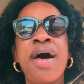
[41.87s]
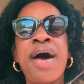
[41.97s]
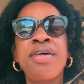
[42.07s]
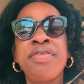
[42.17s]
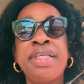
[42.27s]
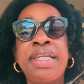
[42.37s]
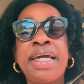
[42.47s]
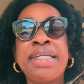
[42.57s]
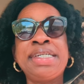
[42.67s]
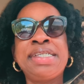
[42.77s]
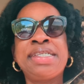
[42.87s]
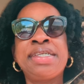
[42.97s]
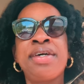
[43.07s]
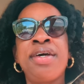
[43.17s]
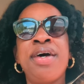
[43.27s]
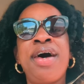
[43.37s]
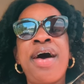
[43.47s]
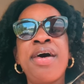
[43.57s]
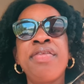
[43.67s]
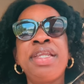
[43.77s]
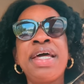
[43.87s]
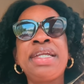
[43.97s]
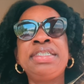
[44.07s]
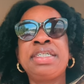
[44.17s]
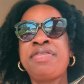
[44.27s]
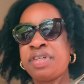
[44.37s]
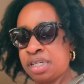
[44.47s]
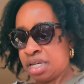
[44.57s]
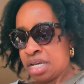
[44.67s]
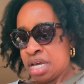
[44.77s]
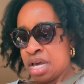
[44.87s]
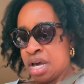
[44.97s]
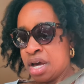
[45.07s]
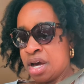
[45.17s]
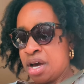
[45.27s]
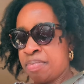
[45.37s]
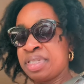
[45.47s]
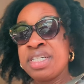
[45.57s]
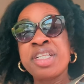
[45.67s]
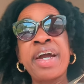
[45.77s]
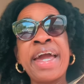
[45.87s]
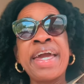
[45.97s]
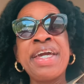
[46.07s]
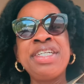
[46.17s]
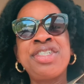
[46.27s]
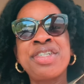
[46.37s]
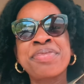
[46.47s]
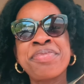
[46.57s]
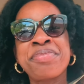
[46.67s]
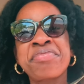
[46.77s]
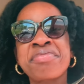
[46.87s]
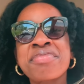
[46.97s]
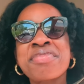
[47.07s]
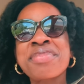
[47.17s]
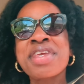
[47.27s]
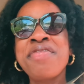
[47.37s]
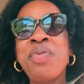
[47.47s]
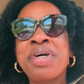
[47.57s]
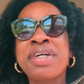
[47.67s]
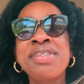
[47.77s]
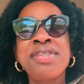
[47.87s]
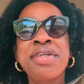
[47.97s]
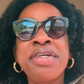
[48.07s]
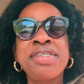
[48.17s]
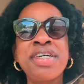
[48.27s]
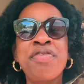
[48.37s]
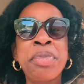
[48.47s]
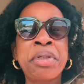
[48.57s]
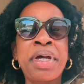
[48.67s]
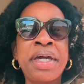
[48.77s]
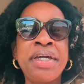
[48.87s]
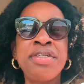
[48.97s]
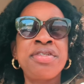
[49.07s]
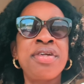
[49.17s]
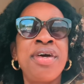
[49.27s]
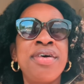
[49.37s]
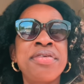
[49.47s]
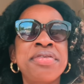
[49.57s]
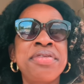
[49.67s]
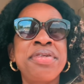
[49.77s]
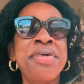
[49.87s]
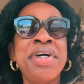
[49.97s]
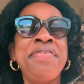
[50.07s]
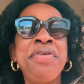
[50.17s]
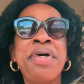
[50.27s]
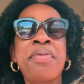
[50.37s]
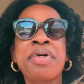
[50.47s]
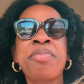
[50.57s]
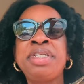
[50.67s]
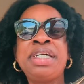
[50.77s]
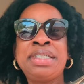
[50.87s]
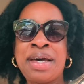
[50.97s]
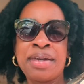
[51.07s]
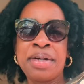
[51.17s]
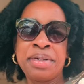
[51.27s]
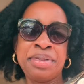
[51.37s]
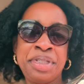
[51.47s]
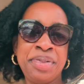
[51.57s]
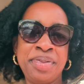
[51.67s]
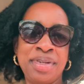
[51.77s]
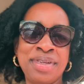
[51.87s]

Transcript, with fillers: all of the ladies, all of the ladies of a, a particular age, if you want to consider yourself middle aged, or if you don't want to put that title on you.